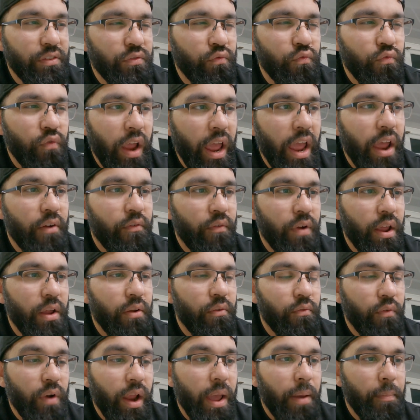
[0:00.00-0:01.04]
these
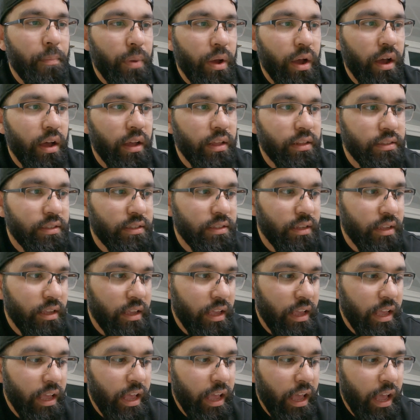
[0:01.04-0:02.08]
rare parts.
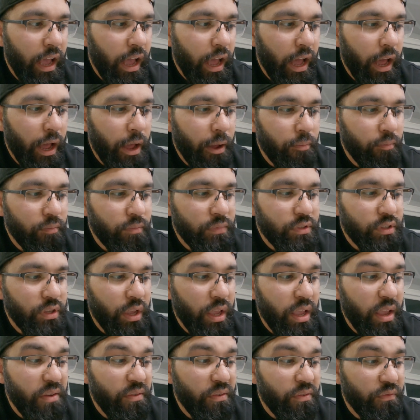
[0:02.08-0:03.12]
So
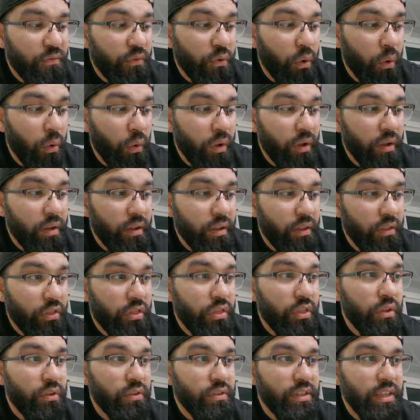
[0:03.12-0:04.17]
even for
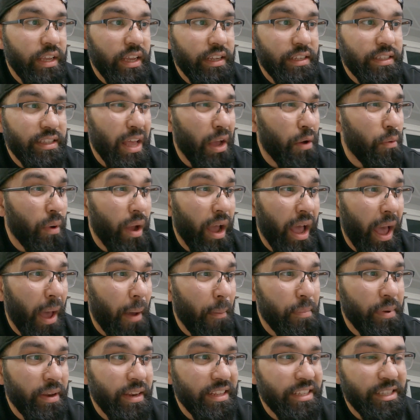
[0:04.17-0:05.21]
enthusiasts that will
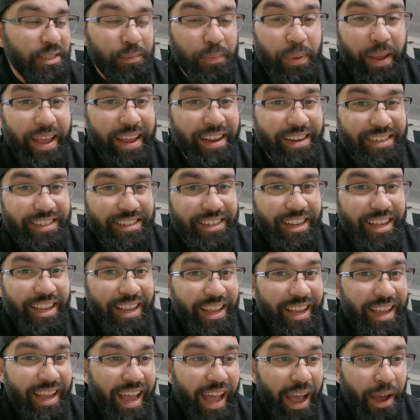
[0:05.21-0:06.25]
happily spend
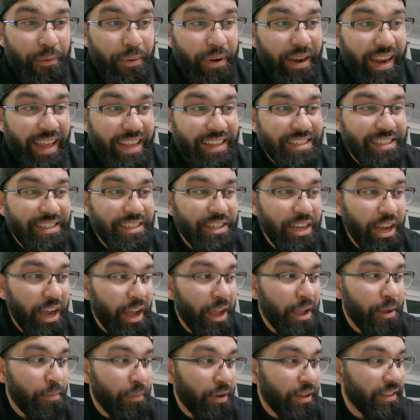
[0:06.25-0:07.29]
our last
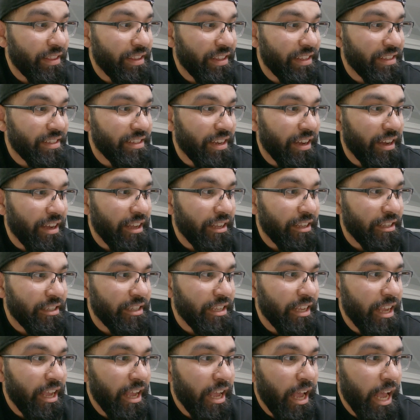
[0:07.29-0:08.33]
dime on these
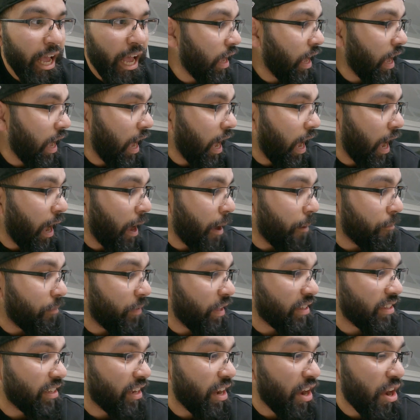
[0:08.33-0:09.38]
cars,
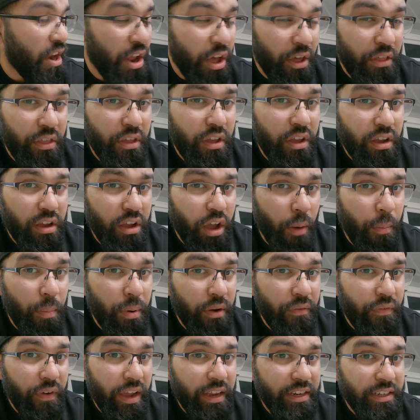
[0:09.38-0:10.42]
there's another
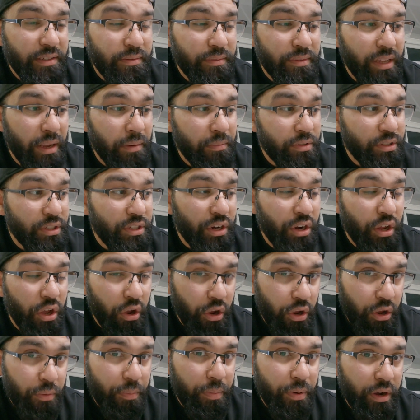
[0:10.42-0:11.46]
couple of items that I'm just going
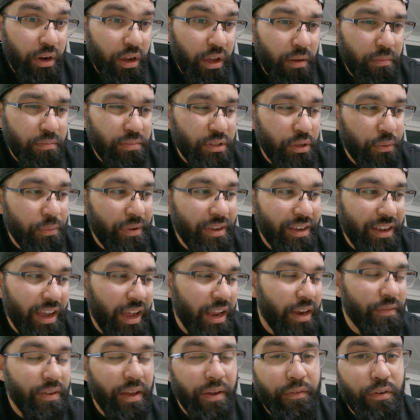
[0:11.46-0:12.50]
to open up so we can
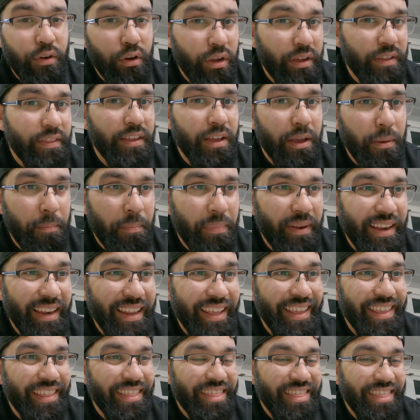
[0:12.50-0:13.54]
kind of have a look at the
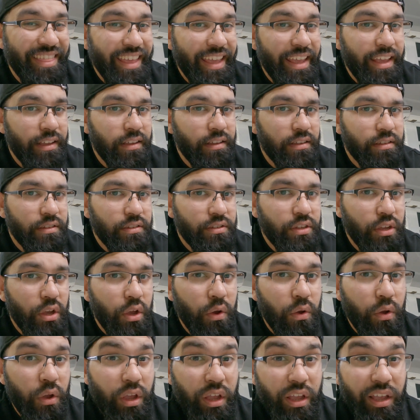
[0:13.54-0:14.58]
complete thing.
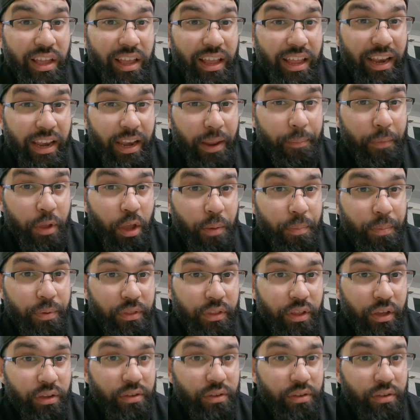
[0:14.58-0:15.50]
So let me open